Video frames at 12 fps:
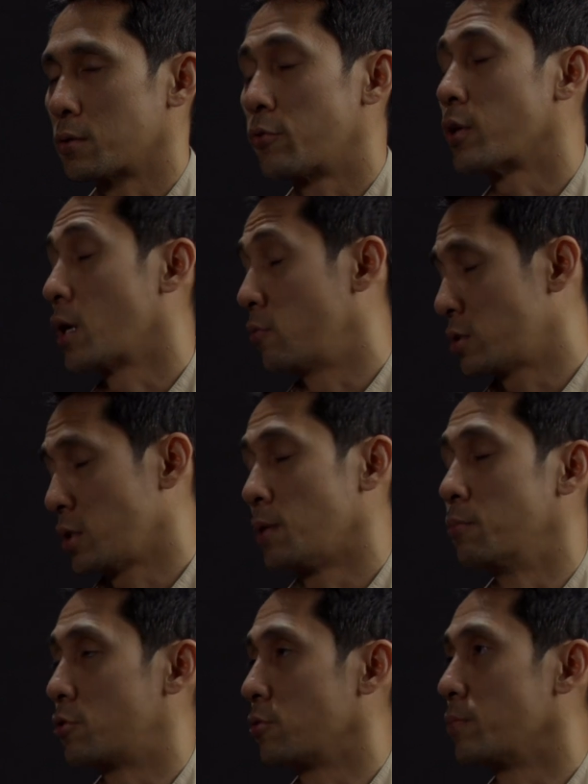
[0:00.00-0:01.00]
okay, I was
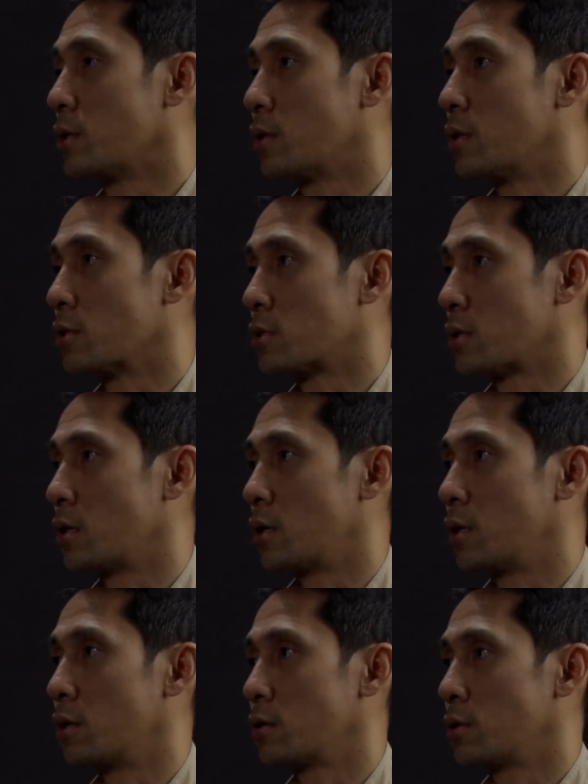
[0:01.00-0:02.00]
able to meet this
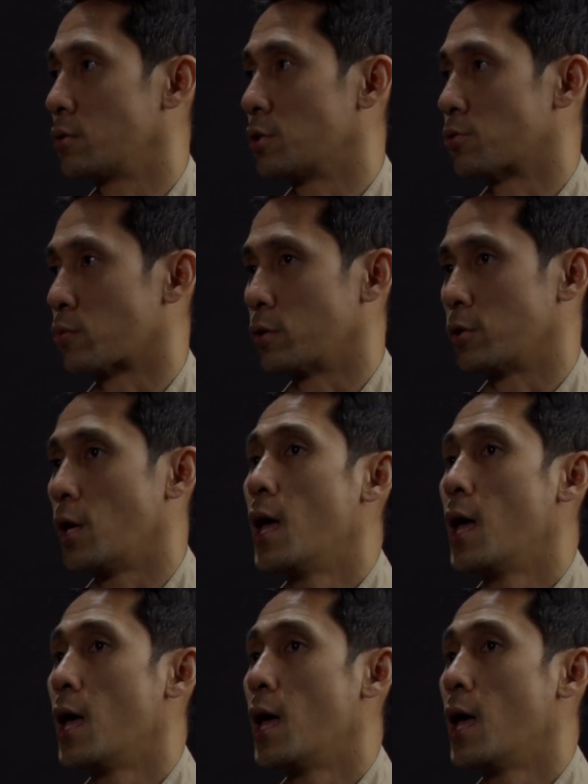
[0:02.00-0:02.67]
word.